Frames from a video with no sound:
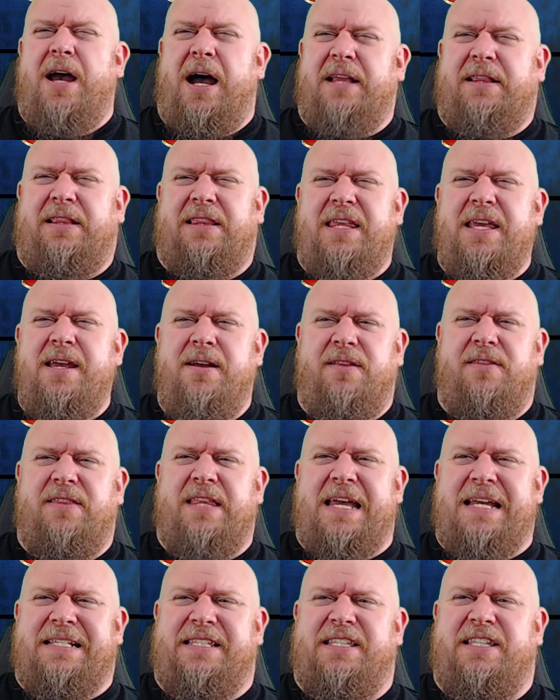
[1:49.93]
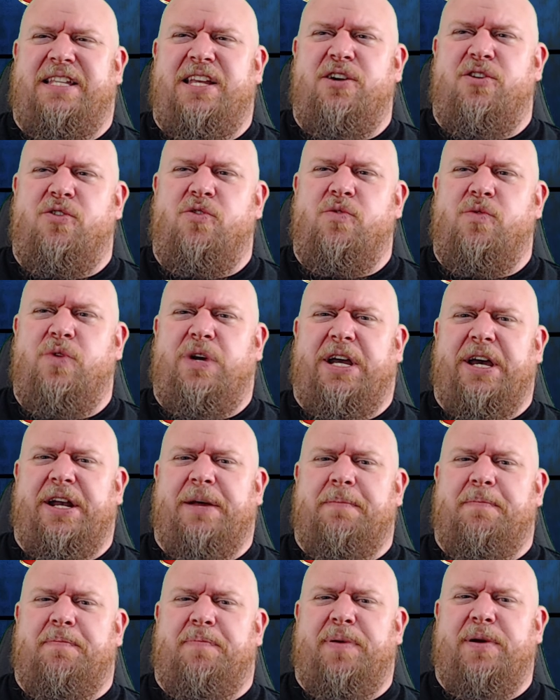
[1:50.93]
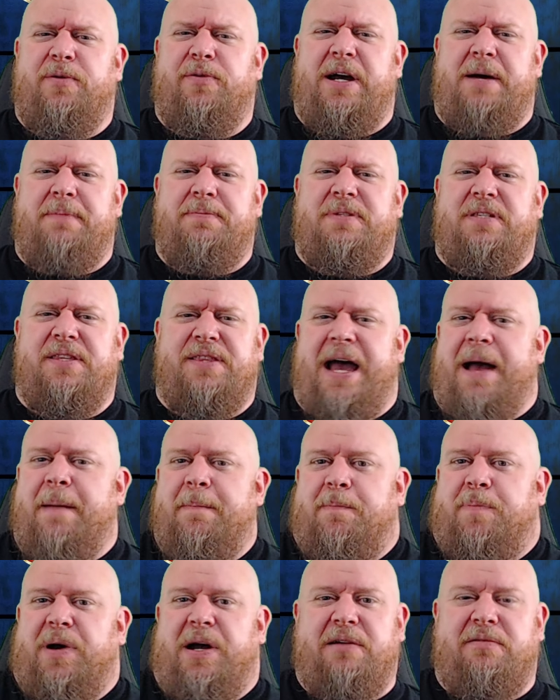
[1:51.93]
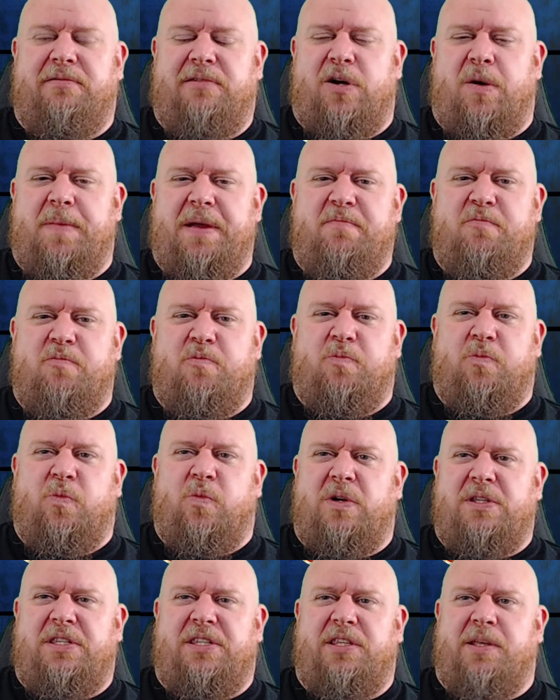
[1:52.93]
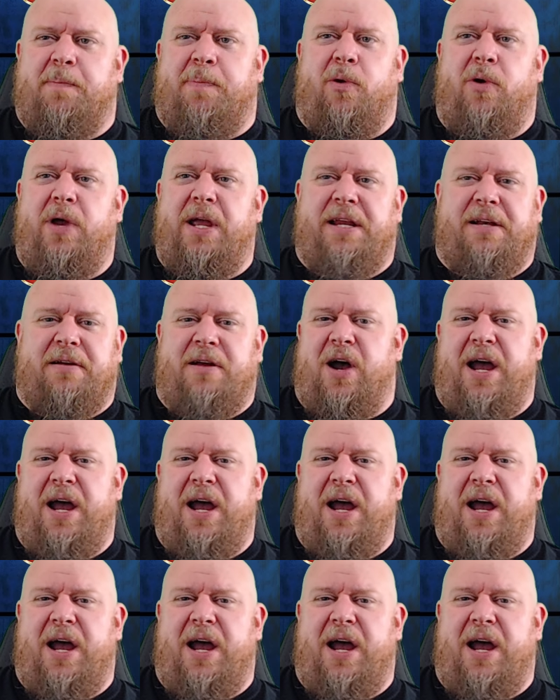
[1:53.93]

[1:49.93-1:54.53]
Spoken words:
I think they're still going to build up to that, but I mean, what's the point?